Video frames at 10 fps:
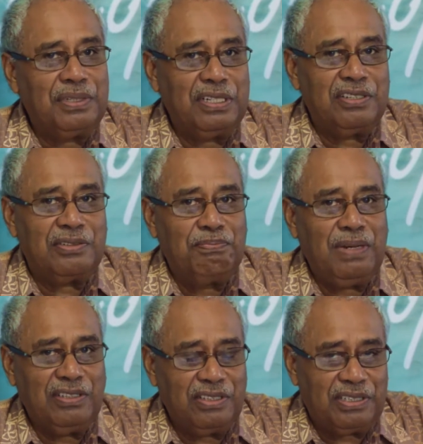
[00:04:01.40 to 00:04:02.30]
that is
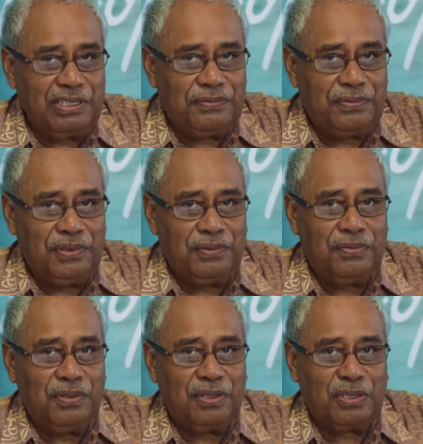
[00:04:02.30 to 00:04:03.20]
budgeted for
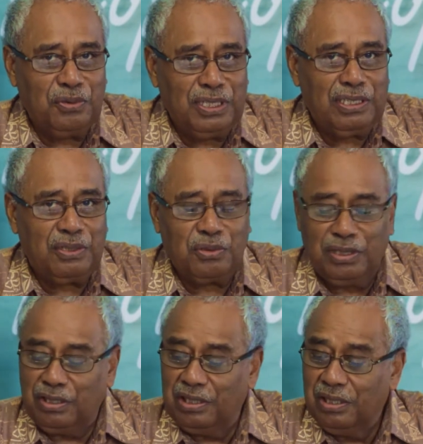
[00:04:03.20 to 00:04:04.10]
the
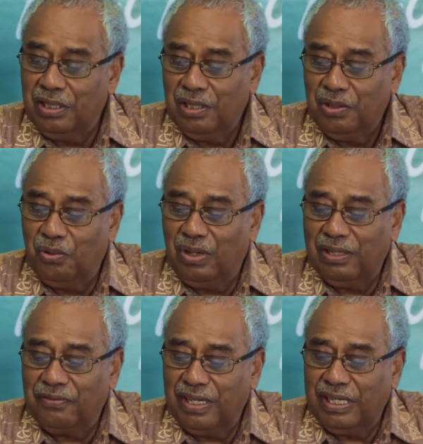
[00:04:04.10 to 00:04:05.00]
2021
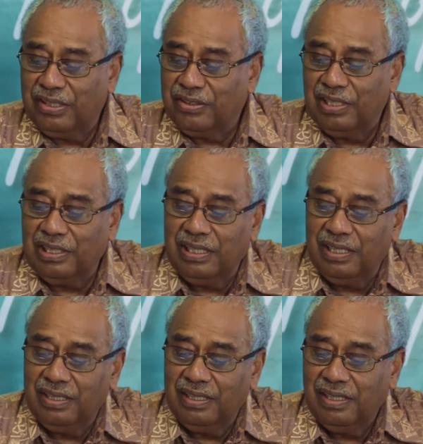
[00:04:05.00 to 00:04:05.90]
financial year.
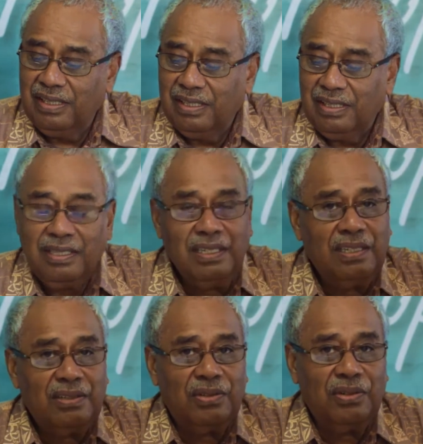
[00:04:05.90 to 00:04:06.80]

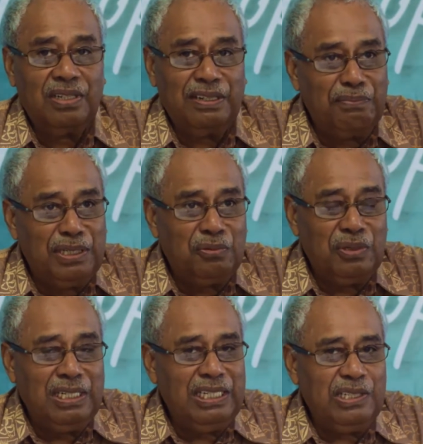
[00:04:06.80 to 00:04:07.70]
So government will
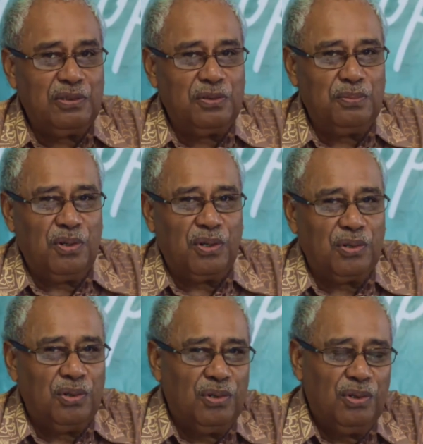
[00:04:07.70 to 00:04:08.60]
need to
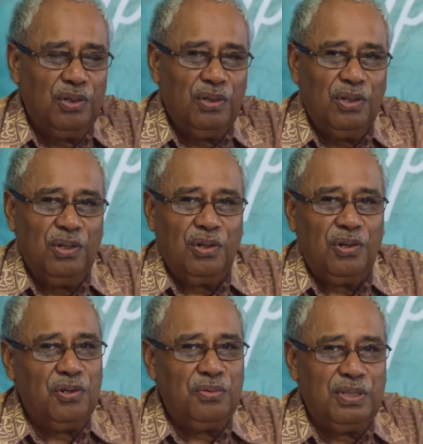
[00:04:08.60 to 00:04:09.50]
borrow
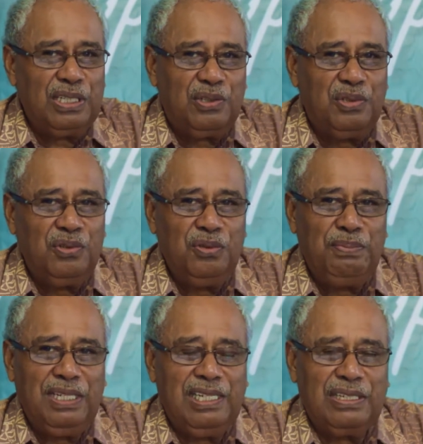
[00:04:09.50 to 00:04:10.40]
over $2
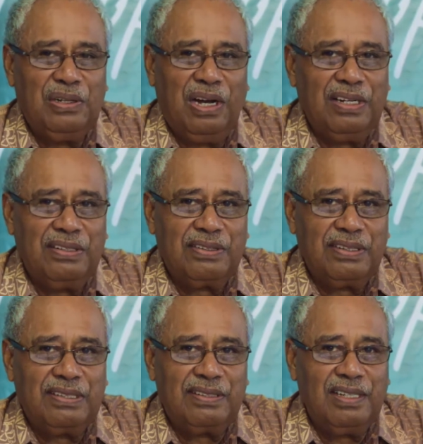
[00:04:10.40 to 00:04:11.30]
billion
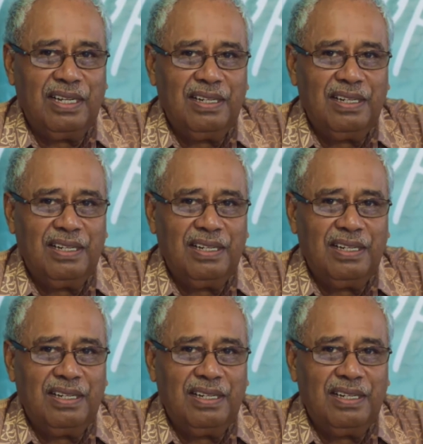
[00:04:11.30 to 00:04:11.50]
this year.